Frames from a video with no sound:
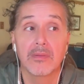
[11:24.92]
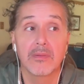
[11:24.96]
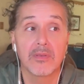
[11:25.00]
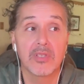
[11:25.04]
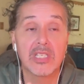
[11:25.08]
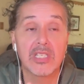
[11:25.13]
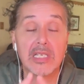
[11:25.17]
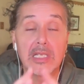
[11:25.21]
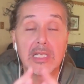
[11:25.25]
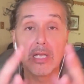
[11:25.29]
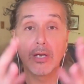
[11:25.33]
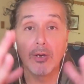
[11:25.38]

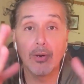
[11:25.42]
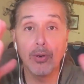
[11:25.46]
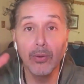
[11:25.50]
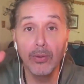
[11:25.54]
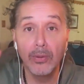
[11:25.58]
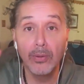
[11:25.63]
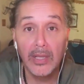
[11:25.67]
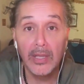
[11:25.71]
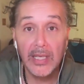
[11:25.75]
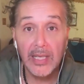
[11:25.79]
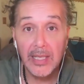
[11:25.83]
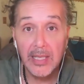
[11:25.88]

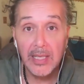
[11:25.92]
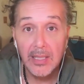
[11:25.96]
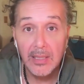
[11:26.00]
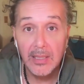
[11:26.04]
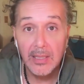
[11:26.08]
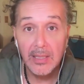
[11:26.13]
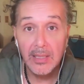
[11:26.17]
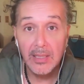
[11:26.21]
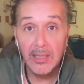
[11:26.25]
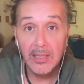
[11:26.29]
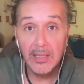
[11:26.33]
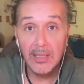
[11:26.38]
Slowly
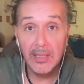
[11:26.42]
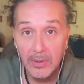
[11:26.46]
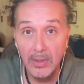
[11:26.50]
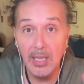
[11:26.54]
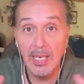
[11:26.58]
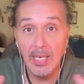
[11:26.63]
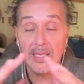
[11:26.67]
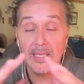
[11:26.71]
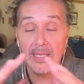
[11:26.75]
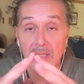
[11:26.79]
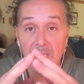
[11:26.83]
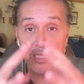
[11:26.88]

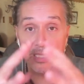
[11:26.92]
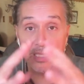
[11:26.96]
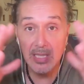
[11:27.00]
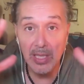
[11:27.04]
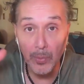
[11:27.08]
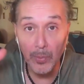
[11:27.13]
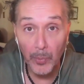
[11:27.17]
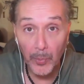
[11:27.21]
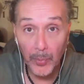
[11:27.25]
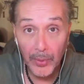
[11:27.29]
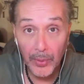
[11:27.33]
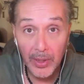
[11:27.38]
and
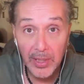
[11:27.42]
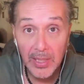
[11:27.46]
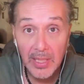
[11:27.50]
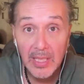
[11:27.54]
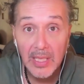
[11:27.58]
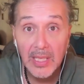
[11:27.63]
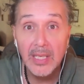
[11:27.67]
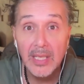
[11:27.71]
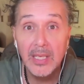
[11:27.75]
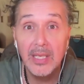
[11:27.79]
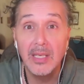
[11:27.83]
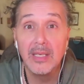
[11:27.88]

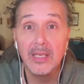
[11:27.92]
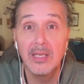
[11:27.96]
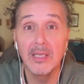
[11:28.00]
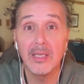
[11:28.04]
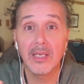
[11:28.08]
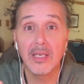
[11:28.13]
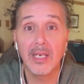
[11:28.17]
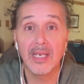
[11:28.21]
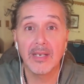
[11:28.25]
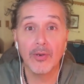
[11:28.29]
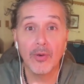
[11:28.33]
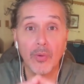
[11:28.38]
simply
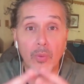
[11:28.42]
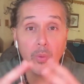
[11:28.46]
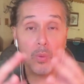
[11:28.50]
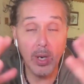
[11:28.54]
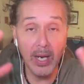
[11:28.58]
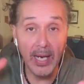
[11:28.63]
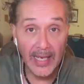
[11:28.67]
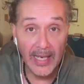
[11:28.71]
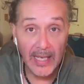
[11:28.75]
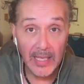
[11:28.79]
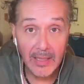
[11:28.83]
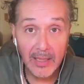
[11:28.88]
and
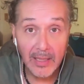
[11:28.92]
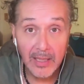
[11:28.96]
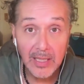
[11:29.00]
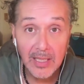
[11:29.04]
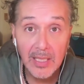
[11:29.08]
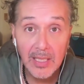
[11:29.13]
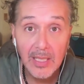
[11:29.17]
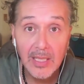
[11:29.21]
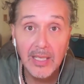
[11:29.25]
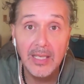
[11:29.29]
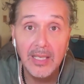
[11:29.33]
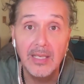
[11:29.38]

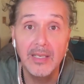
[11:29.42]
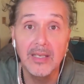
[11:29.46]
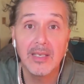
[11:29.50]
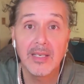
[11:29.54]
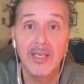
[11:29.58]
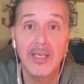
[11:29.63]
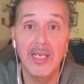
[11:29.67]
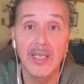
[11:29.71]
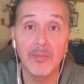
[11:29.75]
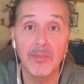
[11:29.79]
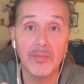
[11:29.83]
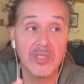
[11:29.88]
quietly
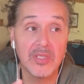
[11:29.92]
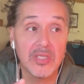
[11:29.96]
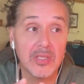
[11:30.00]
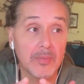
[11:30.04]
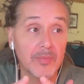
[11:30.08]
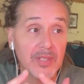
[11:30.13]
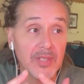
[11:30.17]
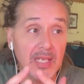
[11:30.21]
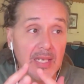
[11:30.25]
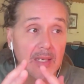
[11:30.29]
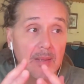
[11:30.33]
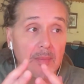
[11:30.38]
and
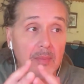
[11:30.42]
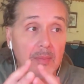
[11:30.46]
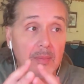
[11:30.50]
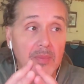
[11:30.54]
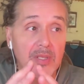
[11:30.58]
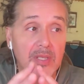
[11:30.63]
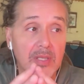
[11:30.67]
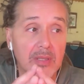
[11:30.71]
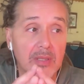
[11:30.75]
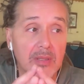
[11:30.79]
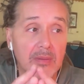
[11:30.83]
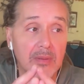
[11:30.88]

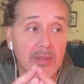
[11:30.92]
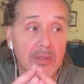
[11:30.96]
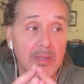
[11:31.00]
sometimes